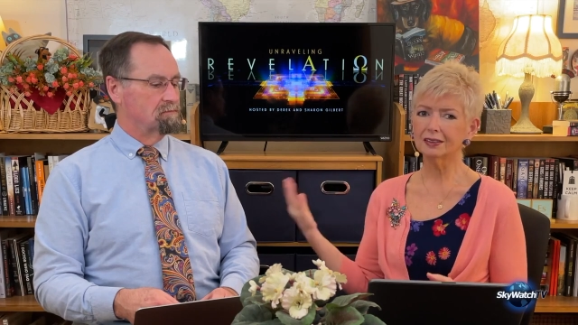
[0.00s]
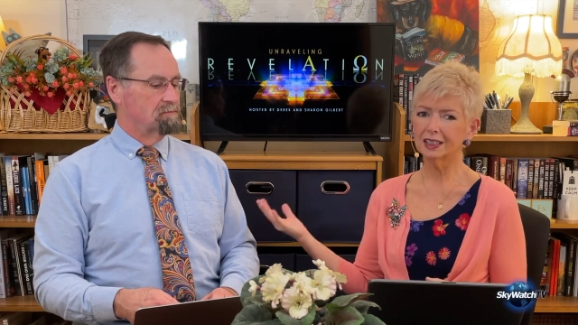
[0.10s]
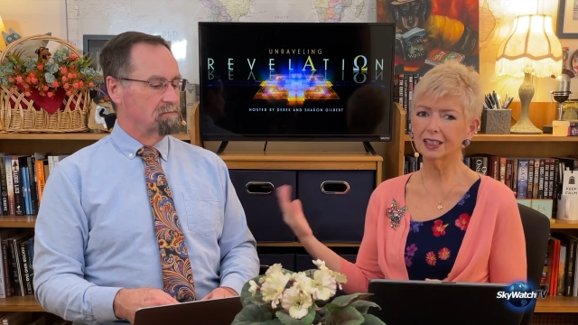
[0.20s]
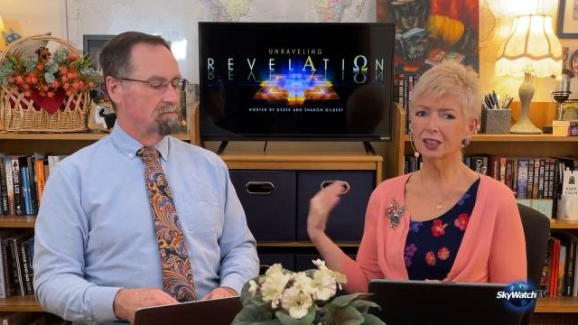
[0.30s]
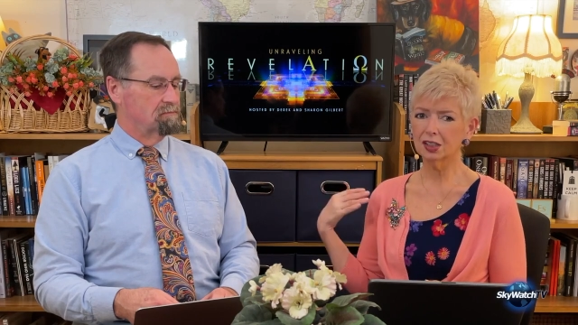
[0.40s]

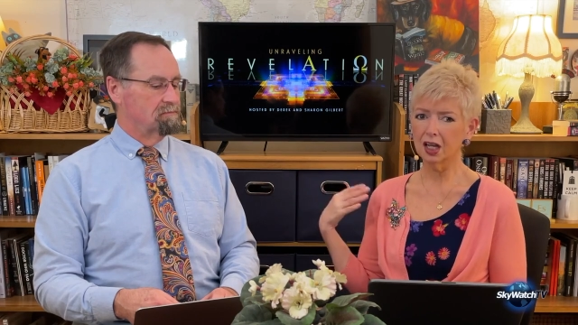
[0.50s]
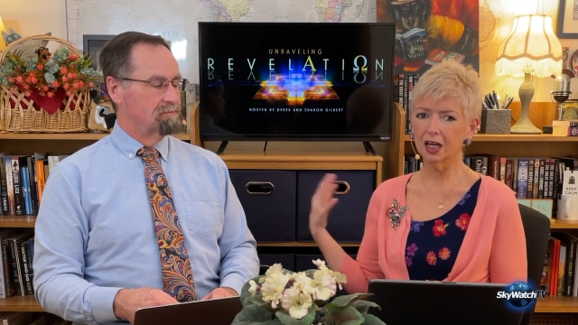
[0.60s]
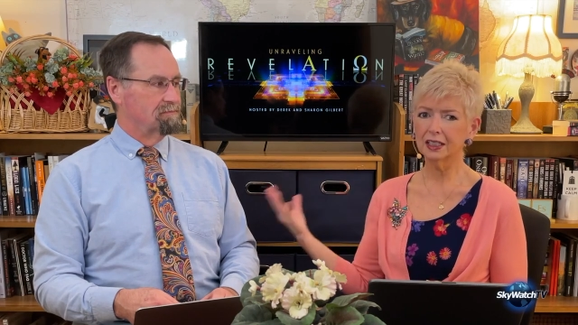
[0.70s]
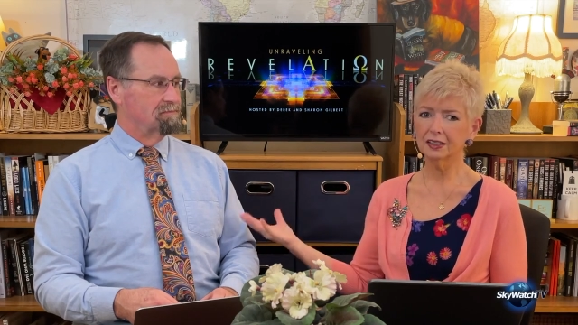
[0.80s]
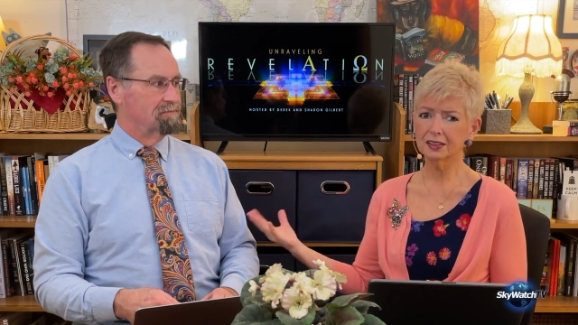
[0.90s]

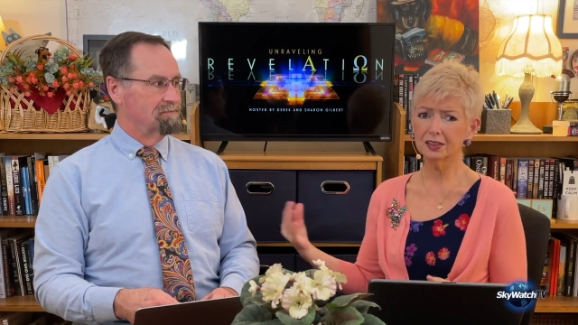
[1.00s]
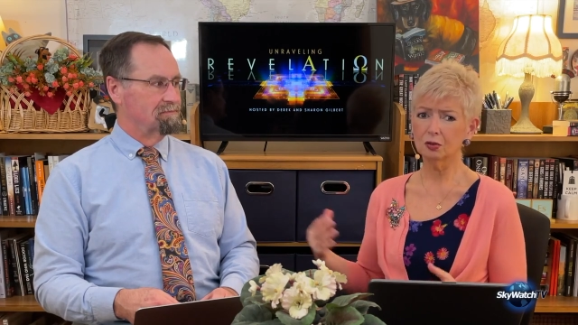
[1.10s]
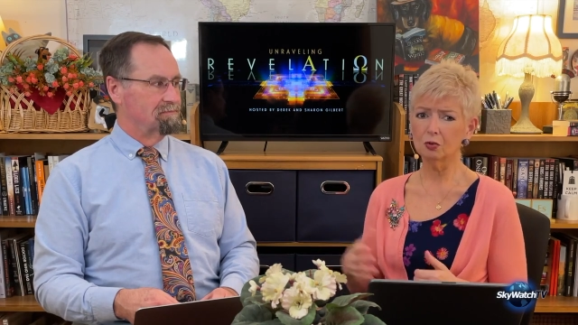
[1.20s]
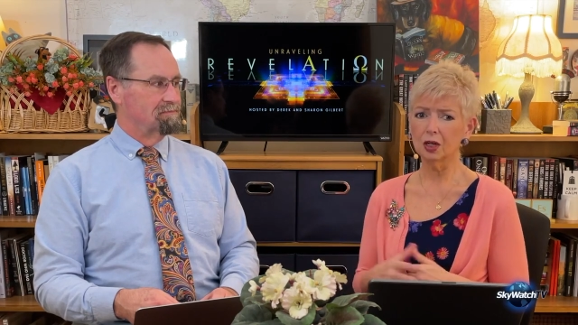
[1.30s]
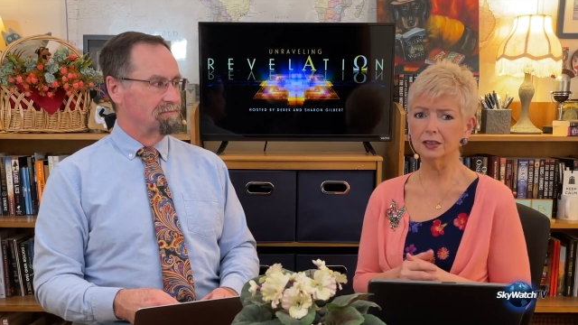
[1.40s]
Speaker 1: inclined to
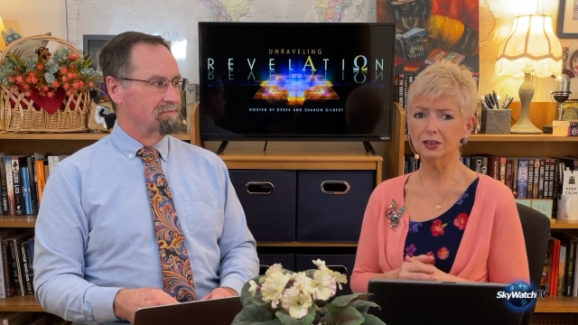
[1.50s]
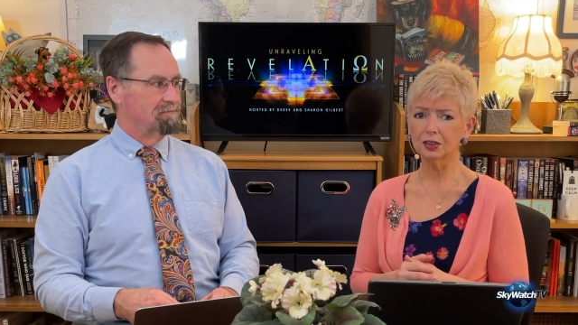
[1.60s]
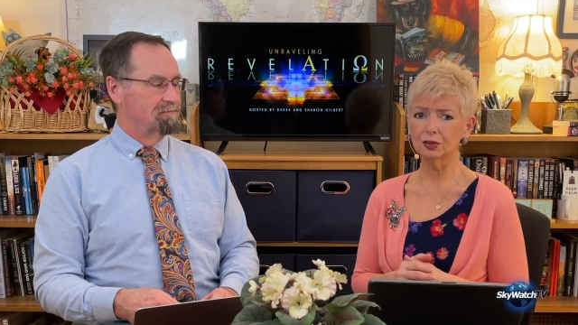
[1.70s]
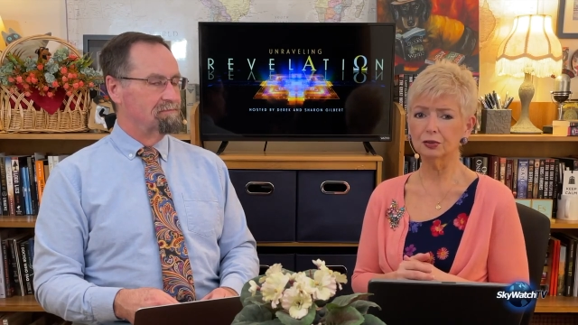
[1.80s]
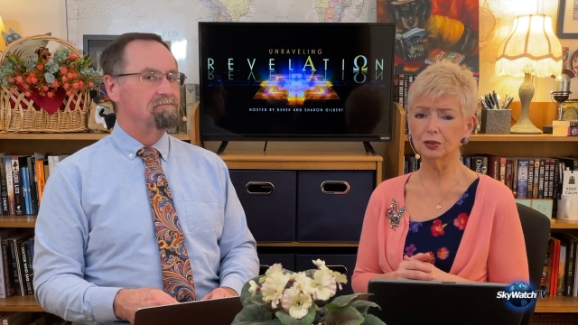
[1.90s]
want
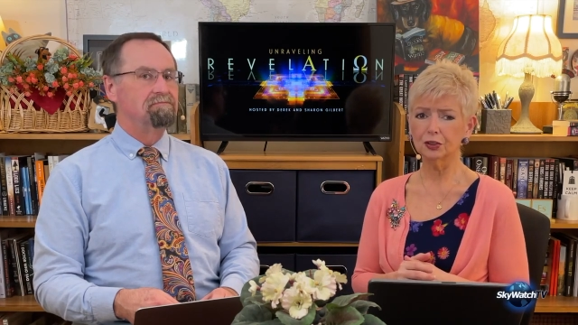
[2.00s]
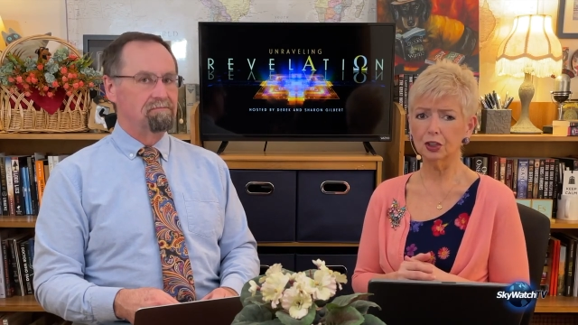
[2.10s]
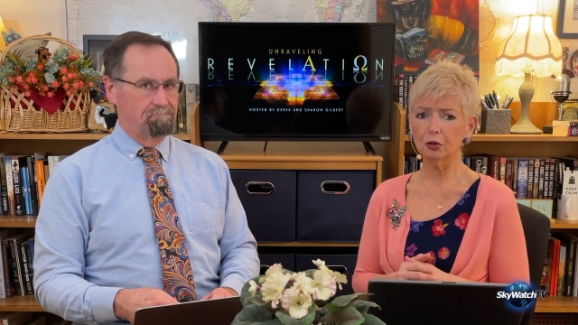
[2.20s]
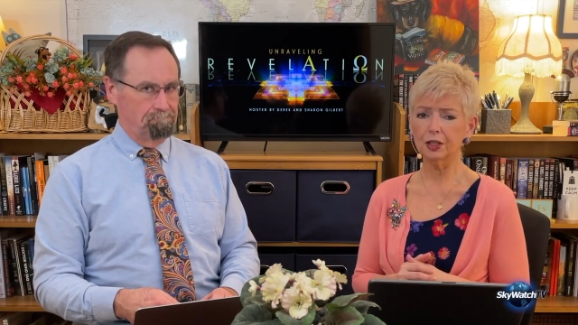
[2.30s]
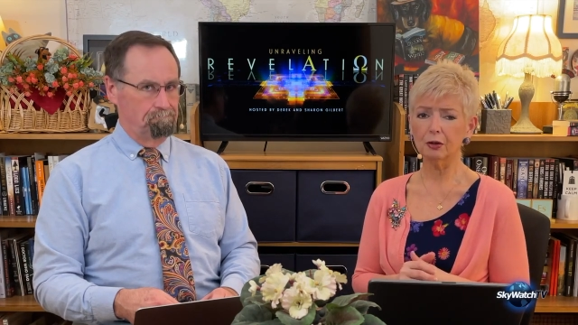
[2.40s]
to go that